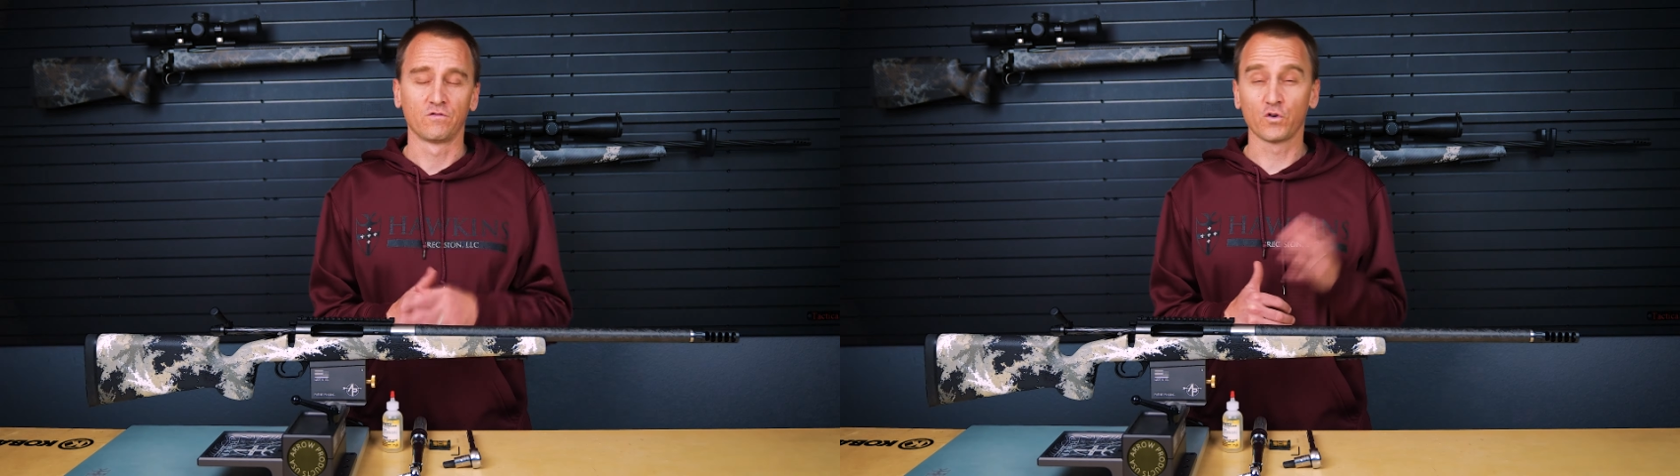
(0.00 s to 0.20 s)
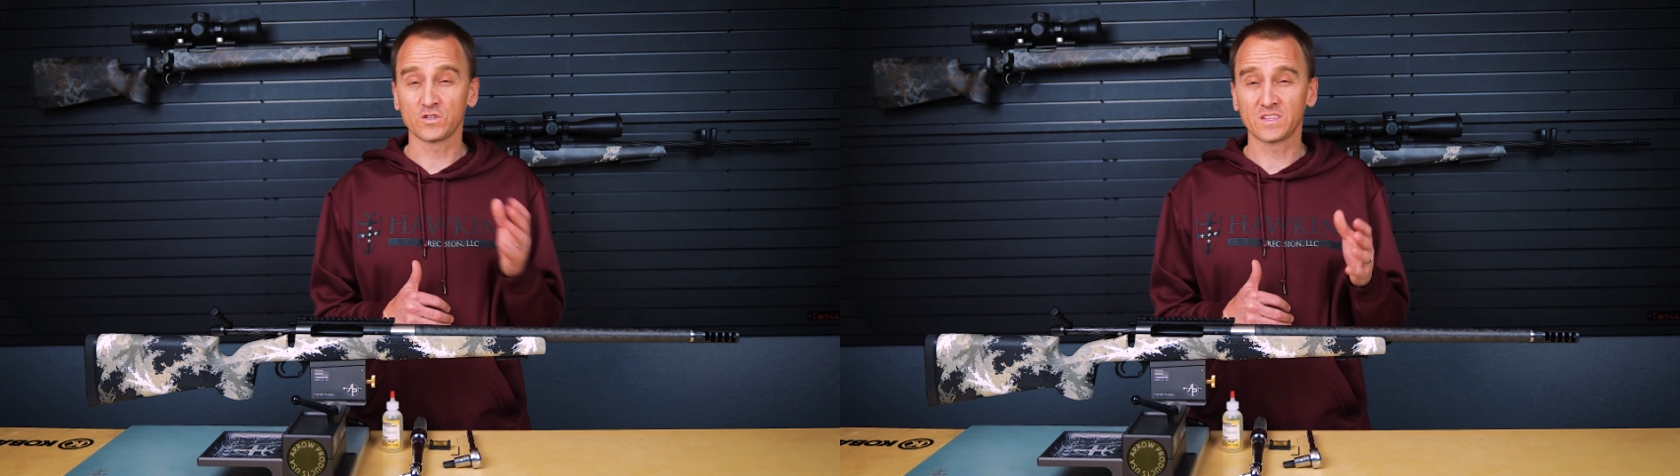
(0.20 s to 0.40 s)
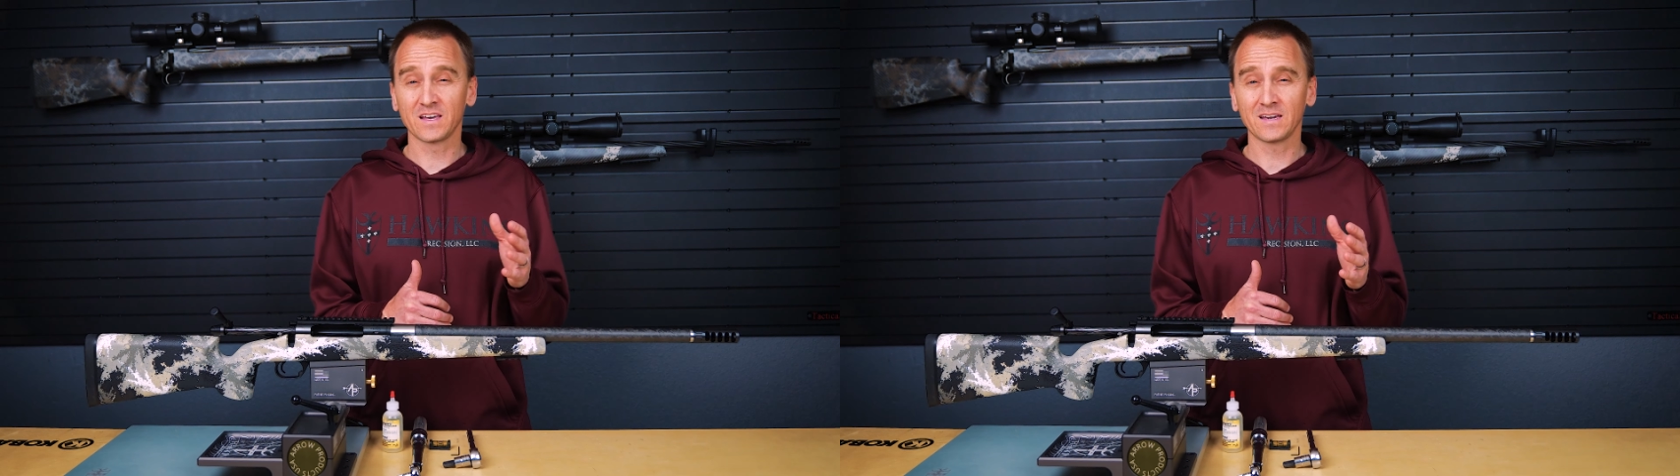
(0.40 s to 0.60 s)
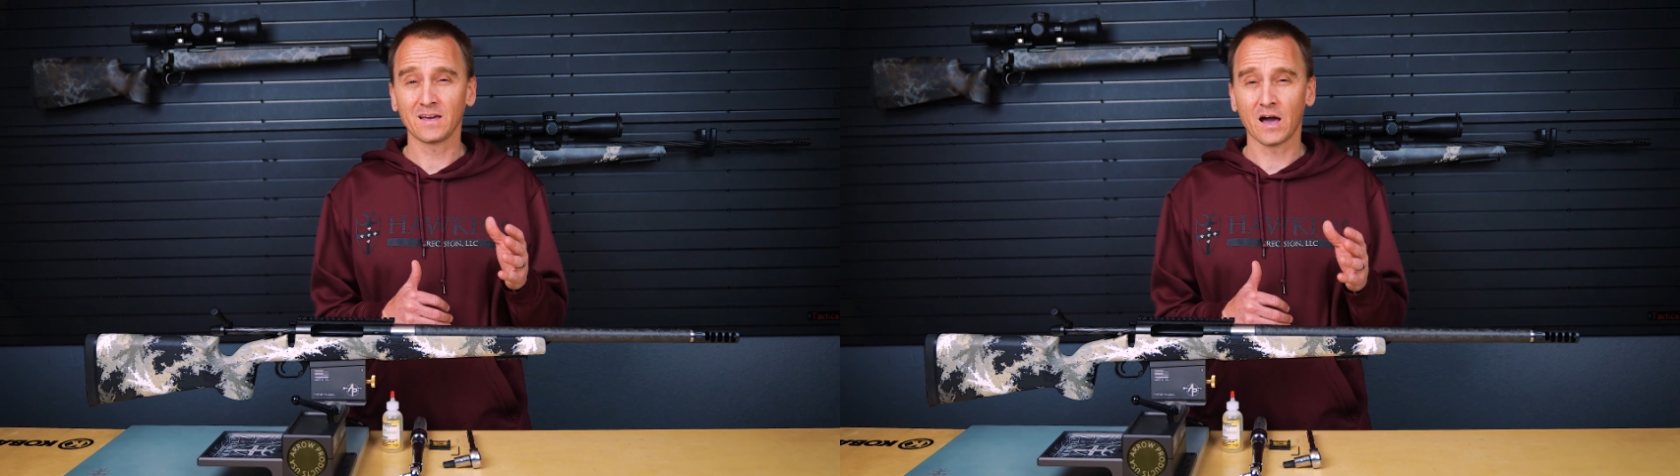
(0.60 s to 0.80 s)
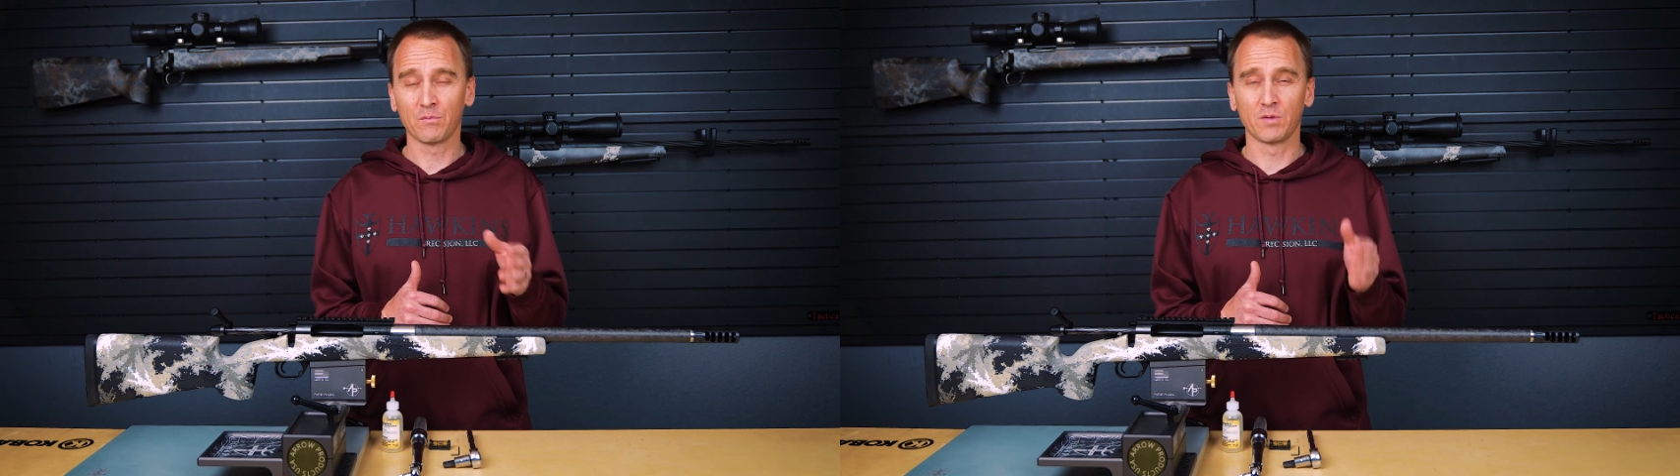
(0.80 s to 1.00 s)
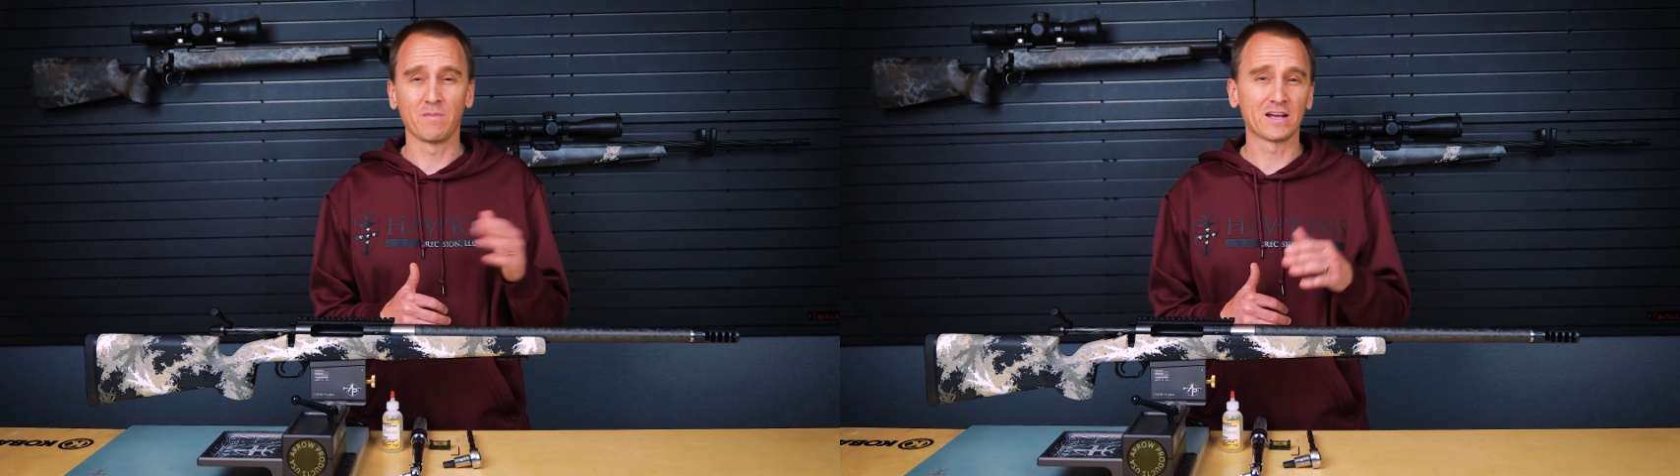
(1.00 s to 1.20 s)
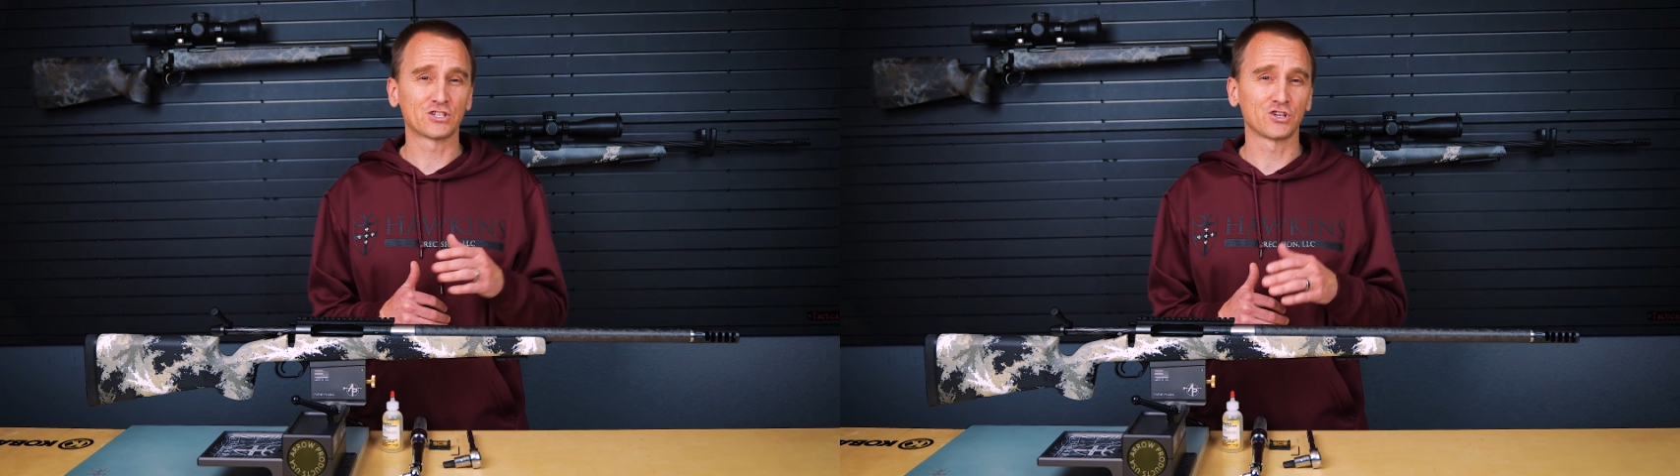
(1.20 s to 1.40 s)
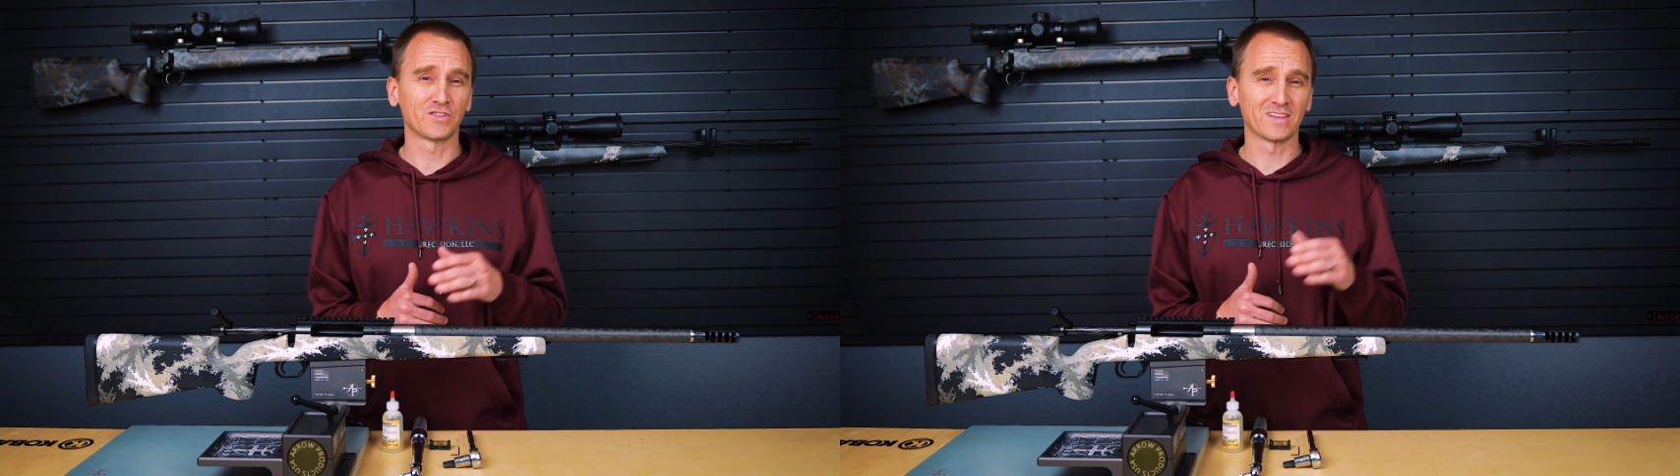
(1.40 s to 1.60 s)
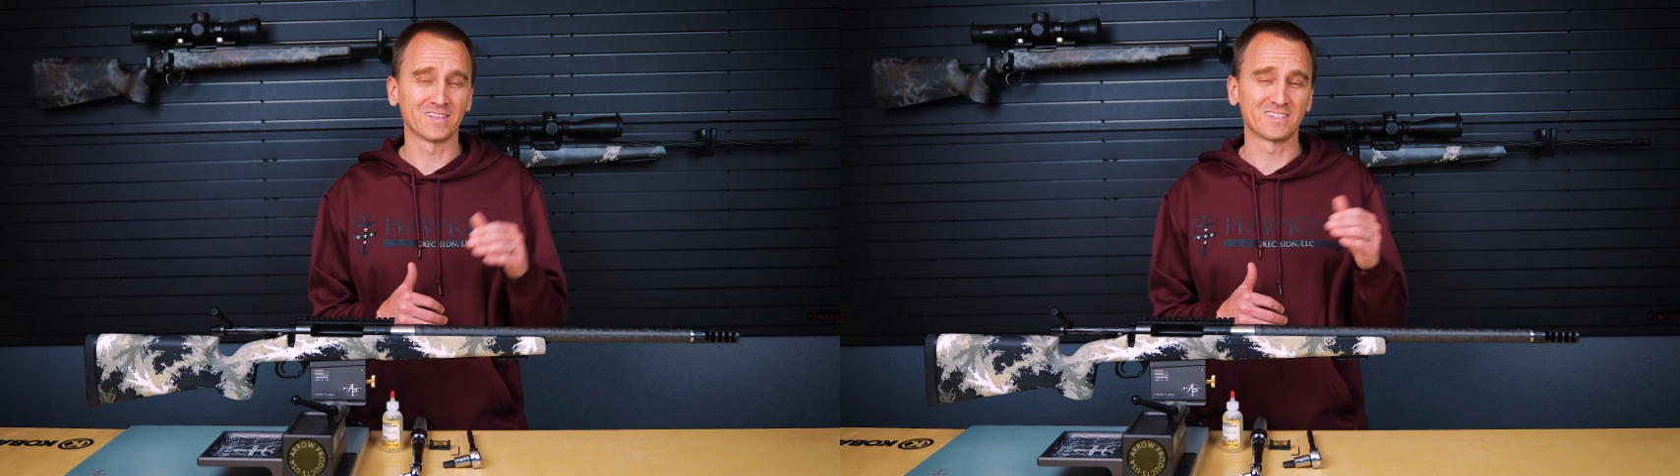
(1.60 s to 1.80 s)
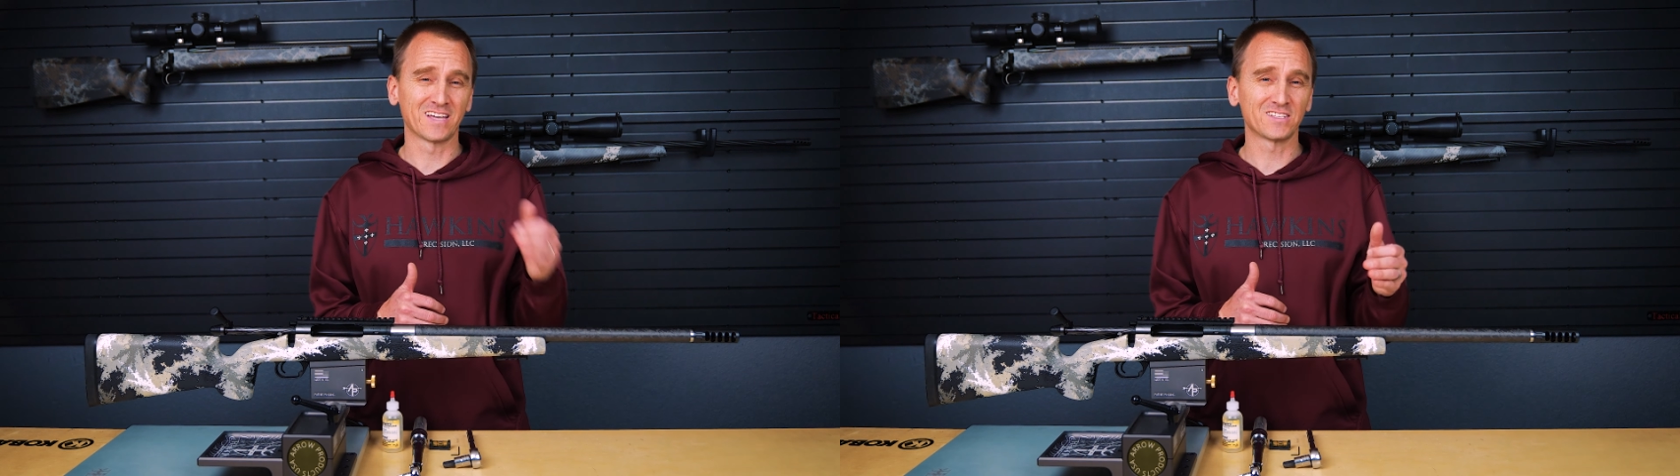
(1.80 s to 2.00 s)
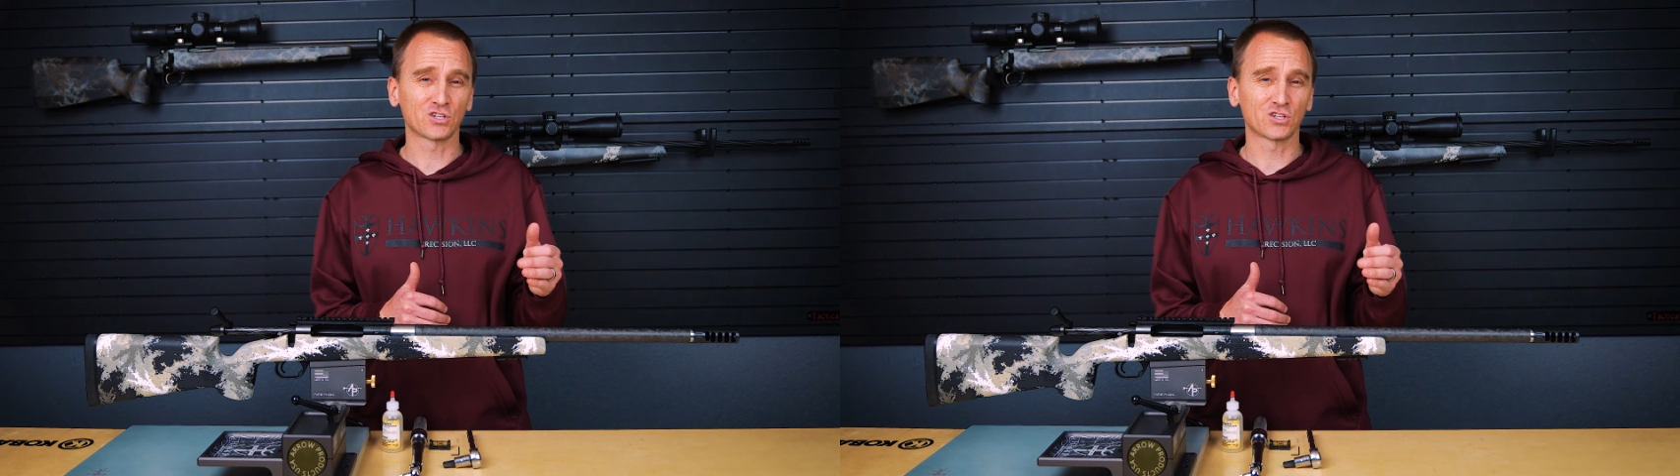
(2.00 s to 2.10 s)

First thing, I'm going to make sure that the set